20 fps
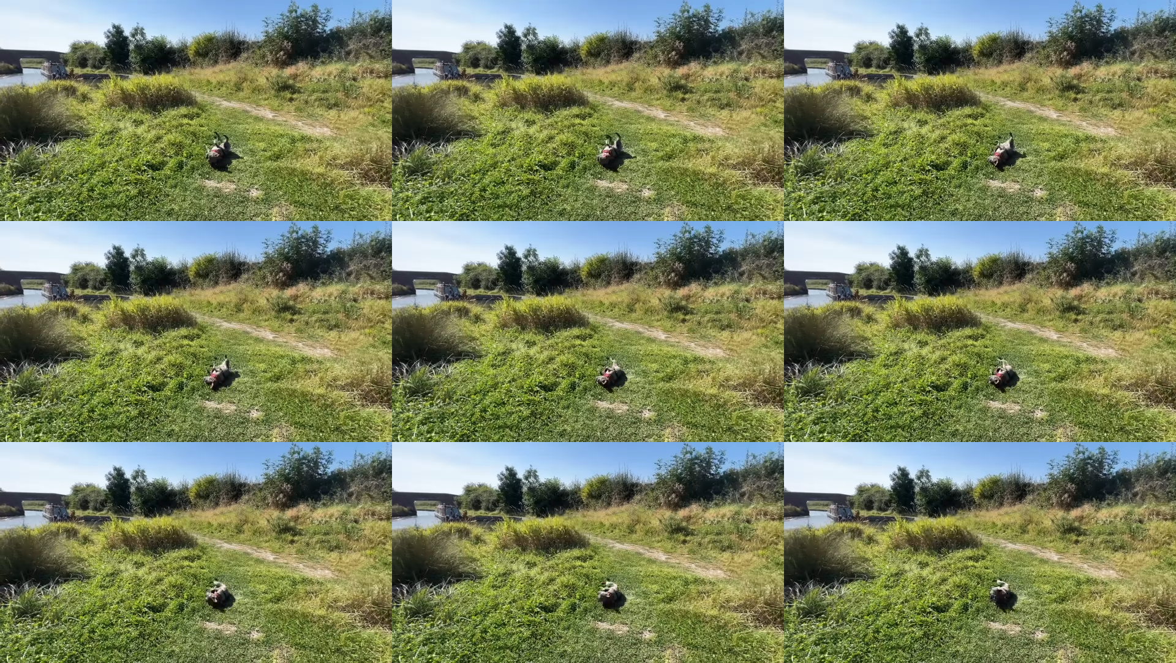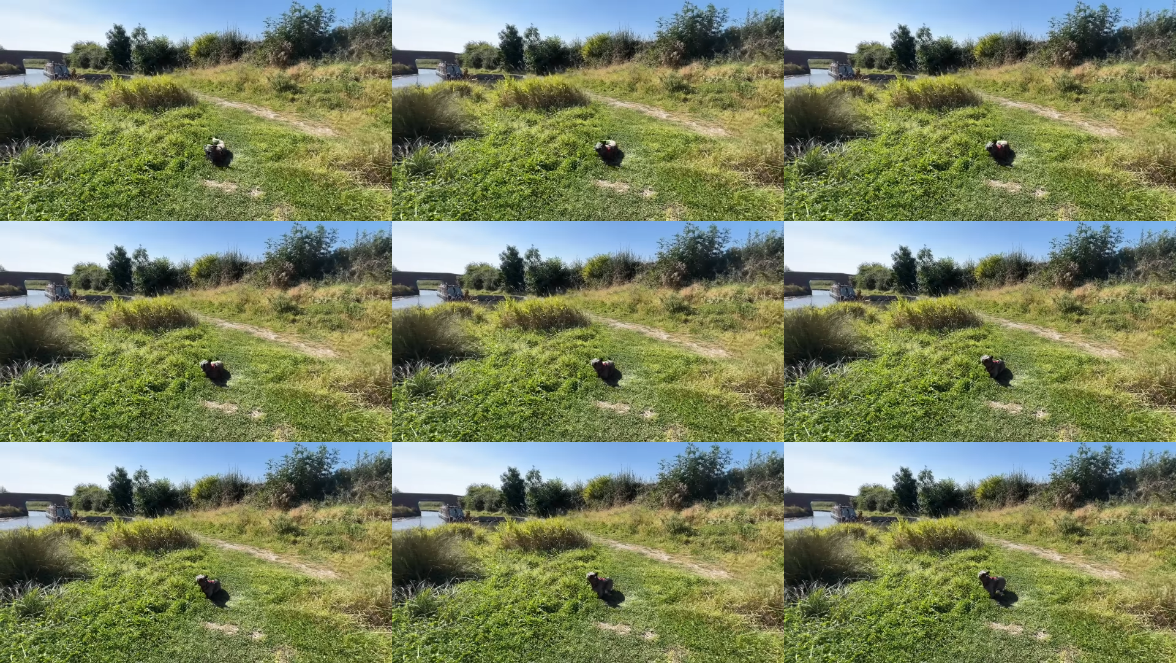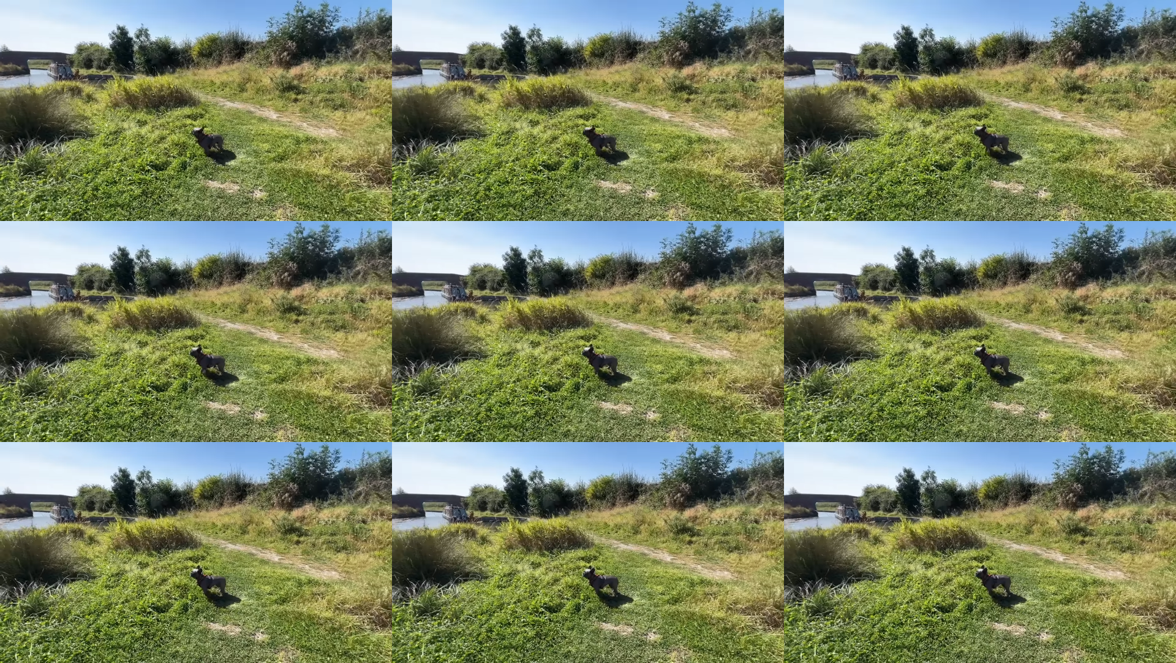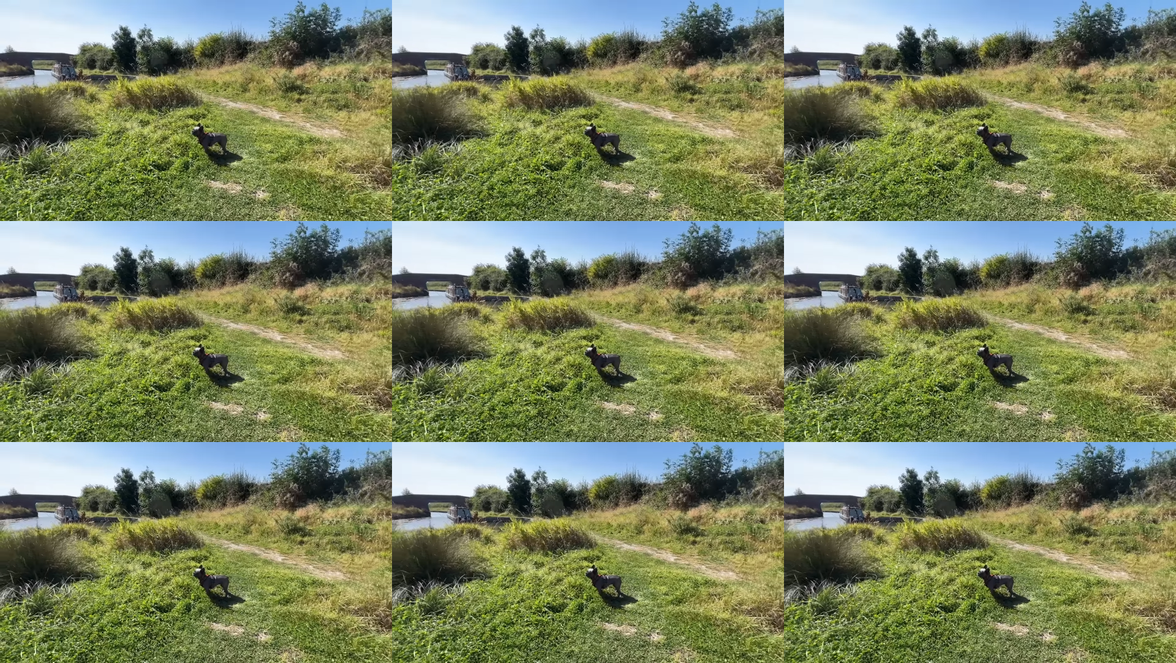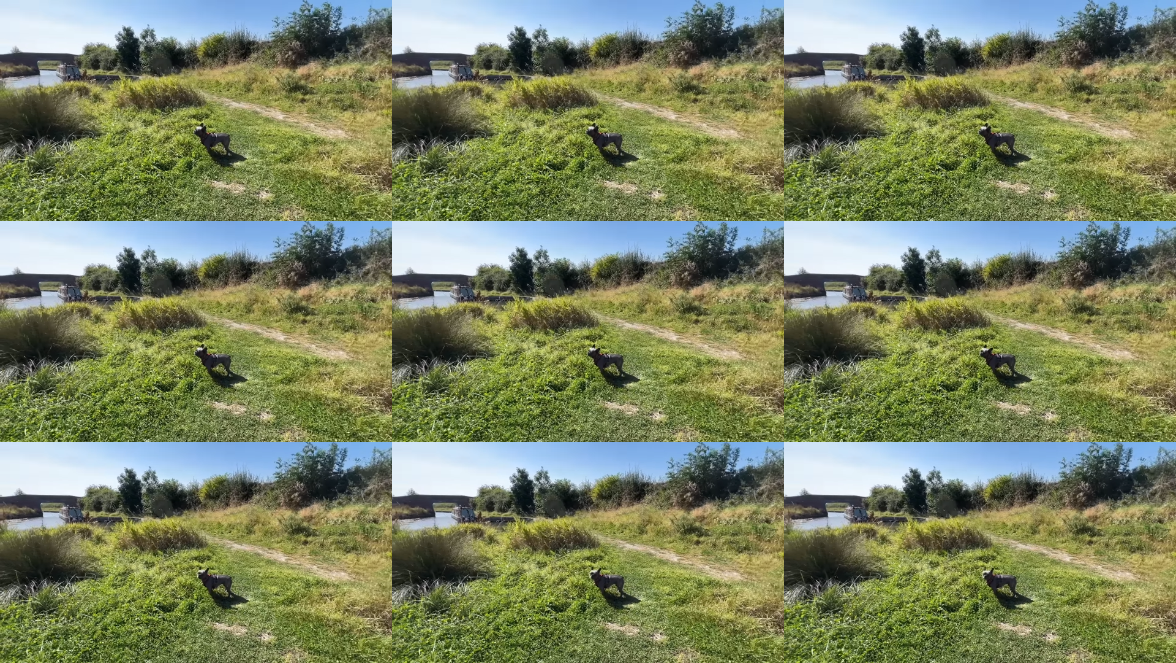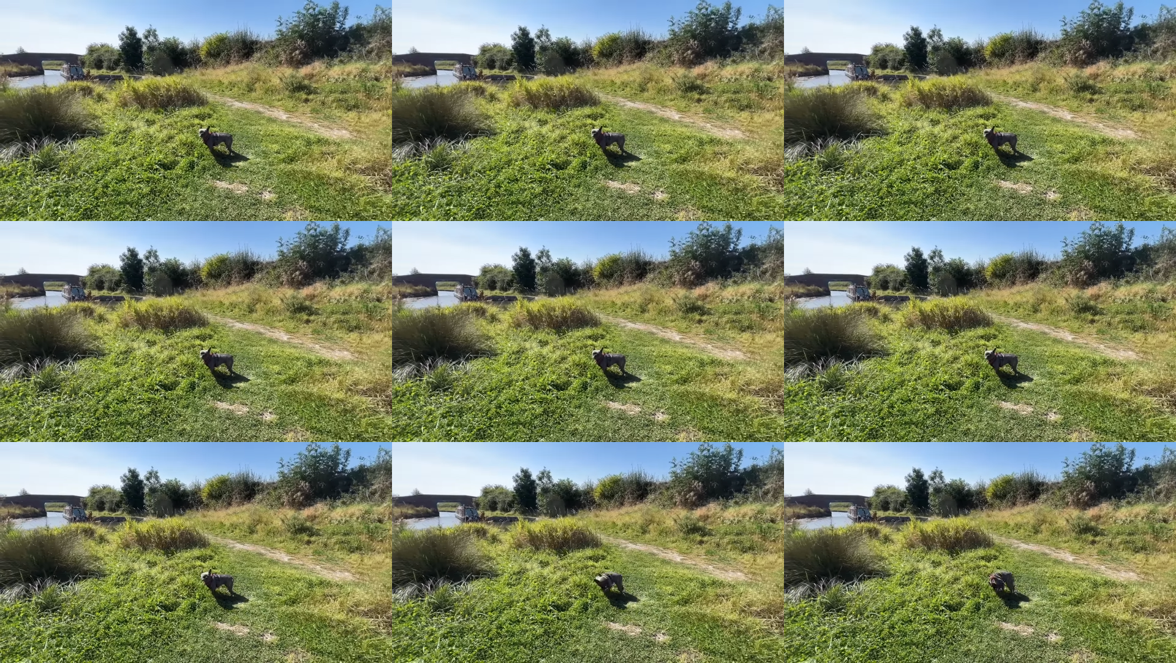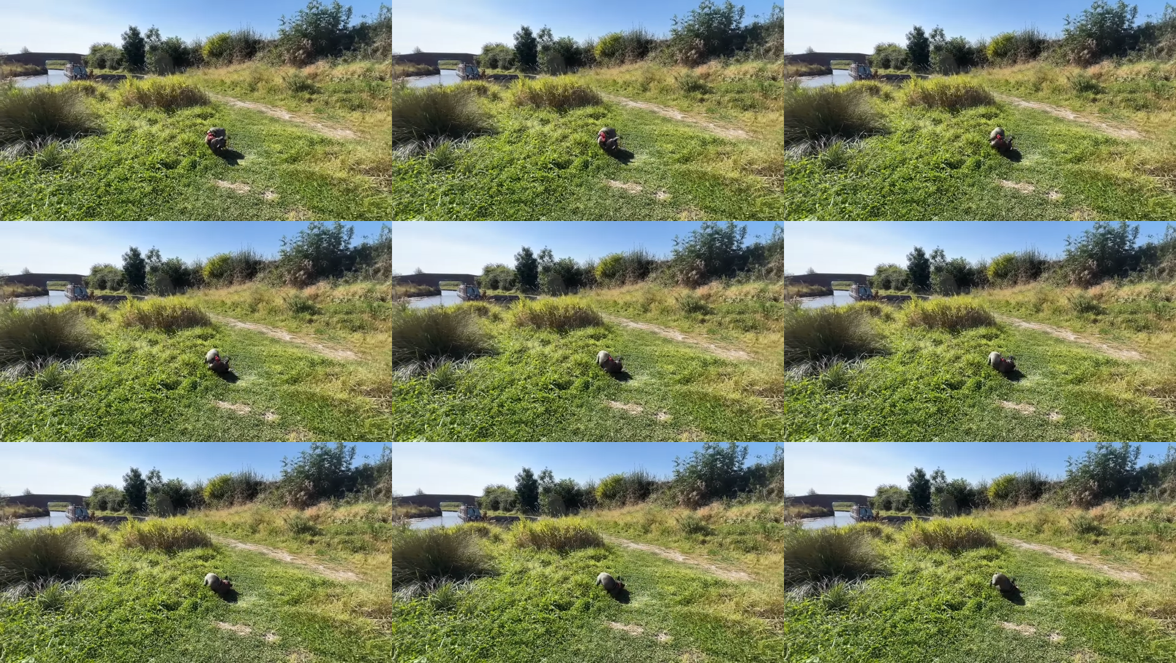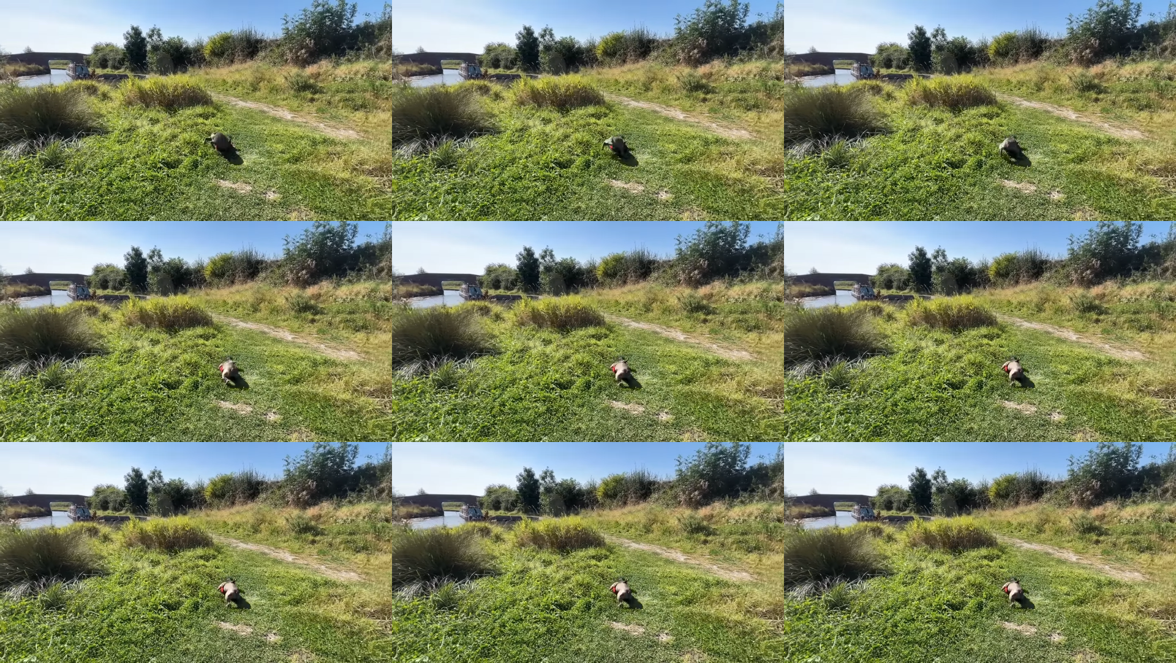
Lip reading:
[unreadable: no face in view]